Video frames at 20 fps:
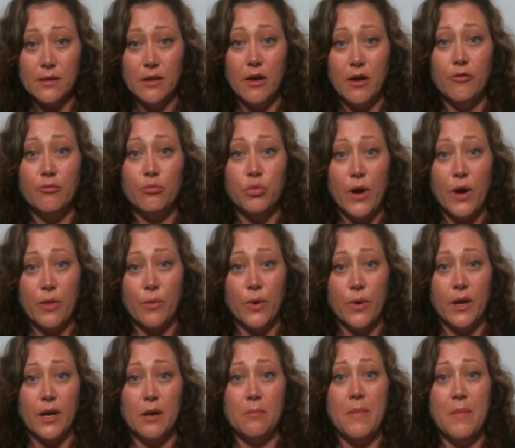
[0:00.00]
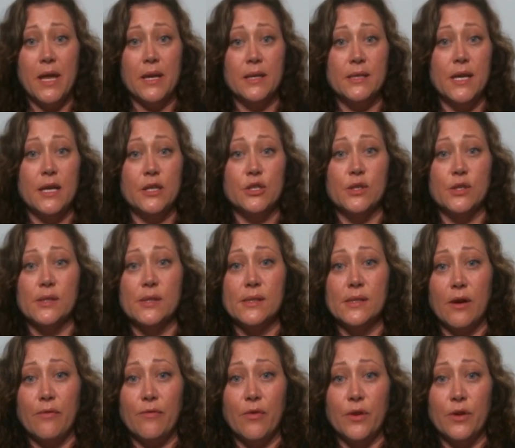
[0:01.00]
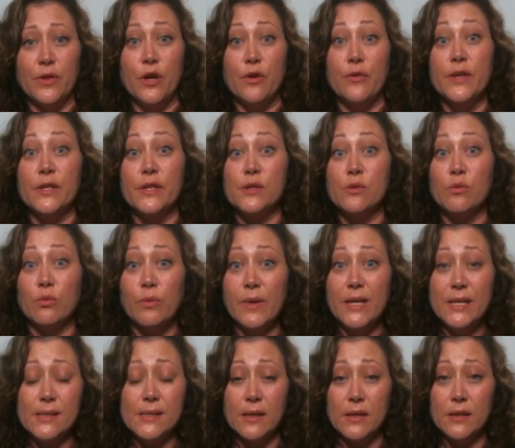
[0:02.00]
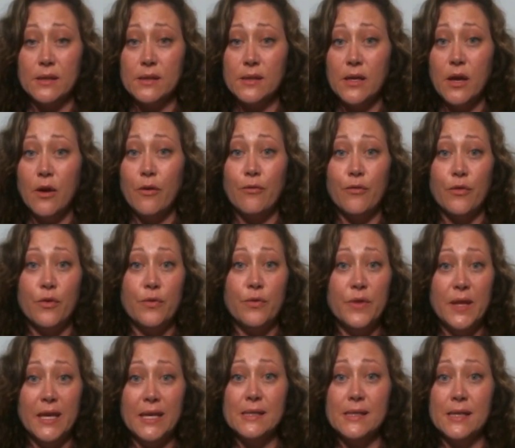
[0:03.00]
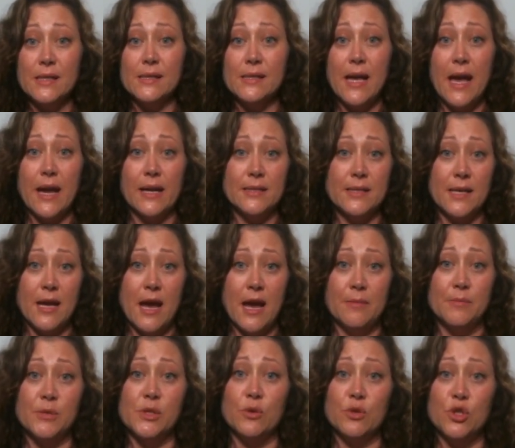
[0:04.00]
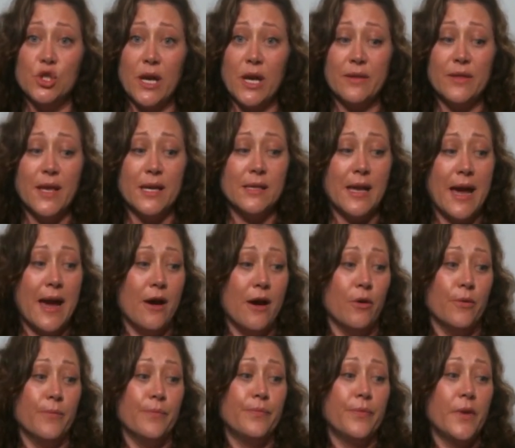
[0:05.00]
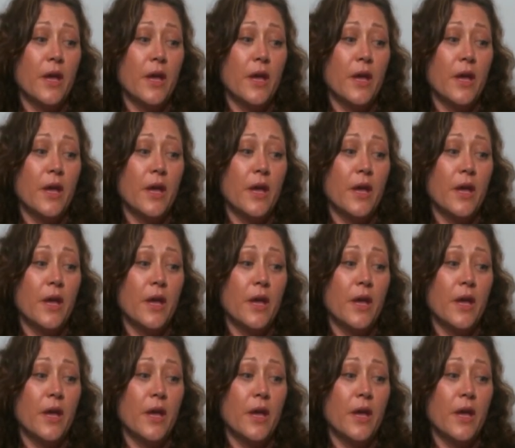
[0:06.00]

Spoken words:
of breathwork and meditation stuff on there that's recent for these exact times. So check that out.